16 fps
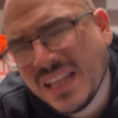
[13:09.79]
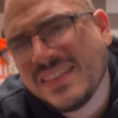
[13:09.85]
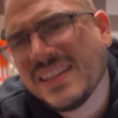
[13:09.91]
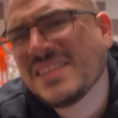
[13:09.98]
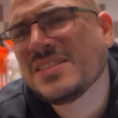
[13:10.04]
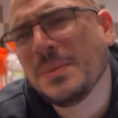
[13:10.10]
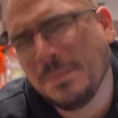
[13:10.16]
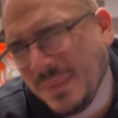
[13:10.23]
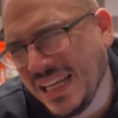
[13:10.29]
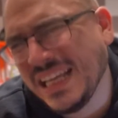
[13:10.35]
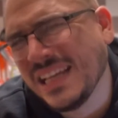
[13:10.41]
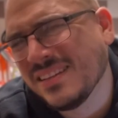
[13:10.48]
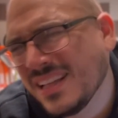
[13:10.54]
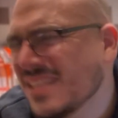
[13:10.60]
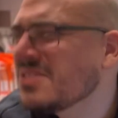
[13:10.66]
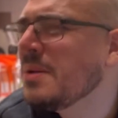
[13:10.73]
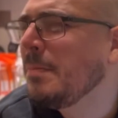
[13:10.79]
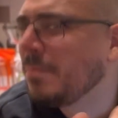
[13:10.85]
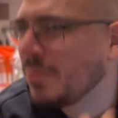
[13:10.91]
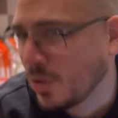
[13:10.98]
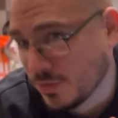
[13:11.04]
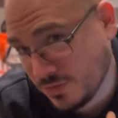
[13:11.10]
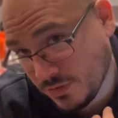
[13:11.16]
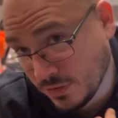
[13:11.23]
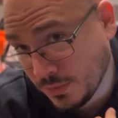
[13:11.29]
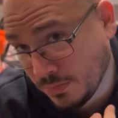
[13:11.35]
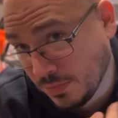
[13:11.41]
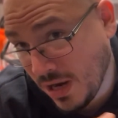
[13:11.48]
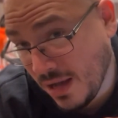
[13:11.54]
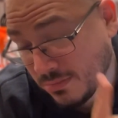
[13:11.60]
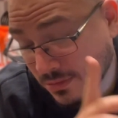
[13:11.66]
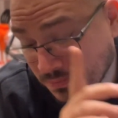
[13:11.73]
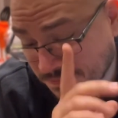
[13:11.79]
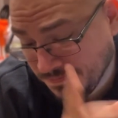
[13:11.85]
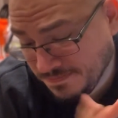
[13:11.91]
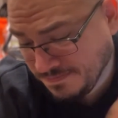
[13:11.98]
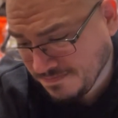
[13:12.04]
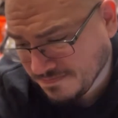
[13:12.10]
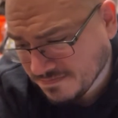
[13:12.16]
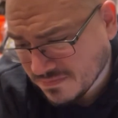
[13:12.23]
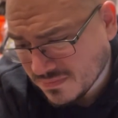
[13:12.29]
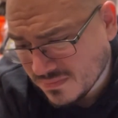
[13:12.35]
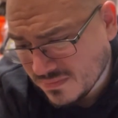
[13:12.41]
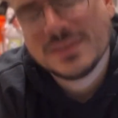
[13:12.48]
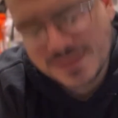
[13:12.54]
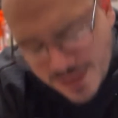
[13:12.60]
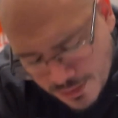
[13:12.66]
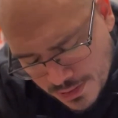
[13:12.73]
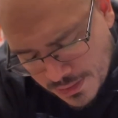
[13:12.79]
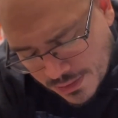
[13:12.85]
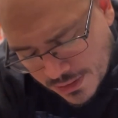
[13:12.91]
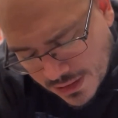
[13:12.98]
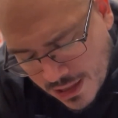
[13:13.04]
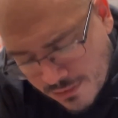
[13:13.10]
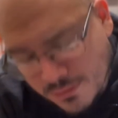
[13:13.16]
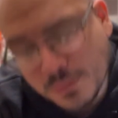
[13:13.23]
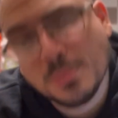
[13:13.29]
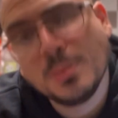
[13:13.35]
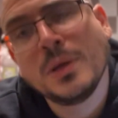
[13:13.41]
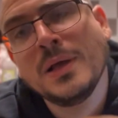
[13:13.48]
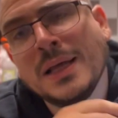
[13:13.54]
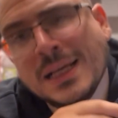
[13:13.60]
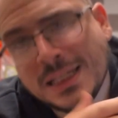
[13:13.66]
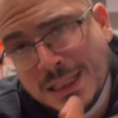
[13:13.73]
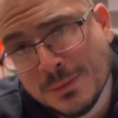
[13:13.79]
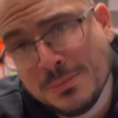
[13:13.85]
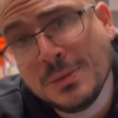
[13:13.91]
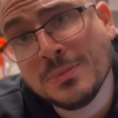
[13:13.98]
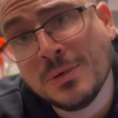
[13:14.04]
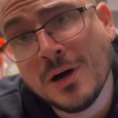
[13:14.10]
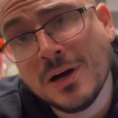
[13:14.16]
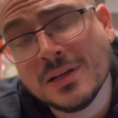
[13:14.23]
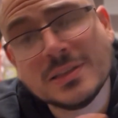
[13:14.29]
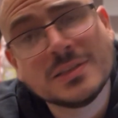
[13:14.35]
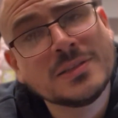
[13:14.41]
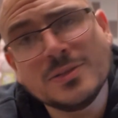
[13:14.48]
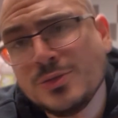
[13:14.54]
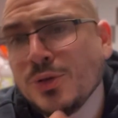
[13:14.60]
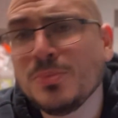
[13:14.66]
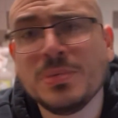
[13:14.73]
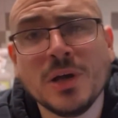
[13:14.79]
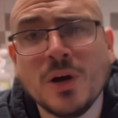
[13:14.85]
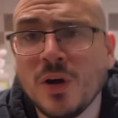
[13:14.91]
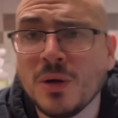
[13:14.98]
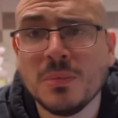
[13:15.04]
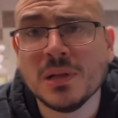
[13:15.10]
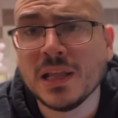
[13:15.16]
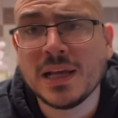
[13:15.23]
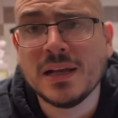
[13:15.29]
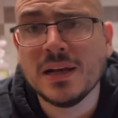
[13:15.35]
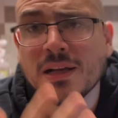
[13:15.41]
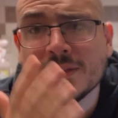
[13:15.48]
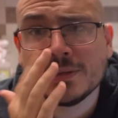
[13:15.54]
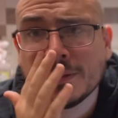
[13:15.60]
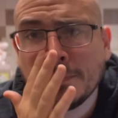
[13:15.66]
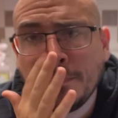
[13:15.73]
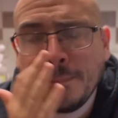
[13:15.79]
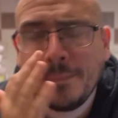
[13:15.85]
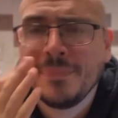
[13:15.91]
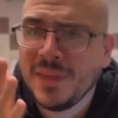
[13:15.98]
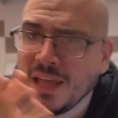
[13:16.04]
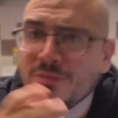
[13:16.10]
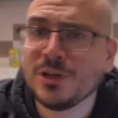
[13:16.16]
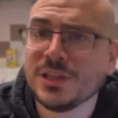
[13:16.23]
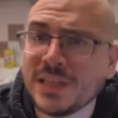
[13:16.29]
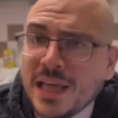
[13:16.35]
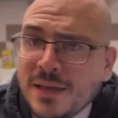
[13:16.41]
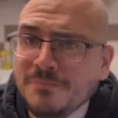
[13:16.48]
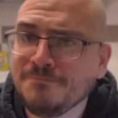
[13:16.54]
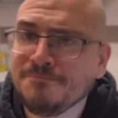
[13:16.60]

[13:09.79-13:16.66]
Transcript: That's a me, that's a personal problem. Tell people you love them, give people hugs, don't be horrible like us. Have a good day.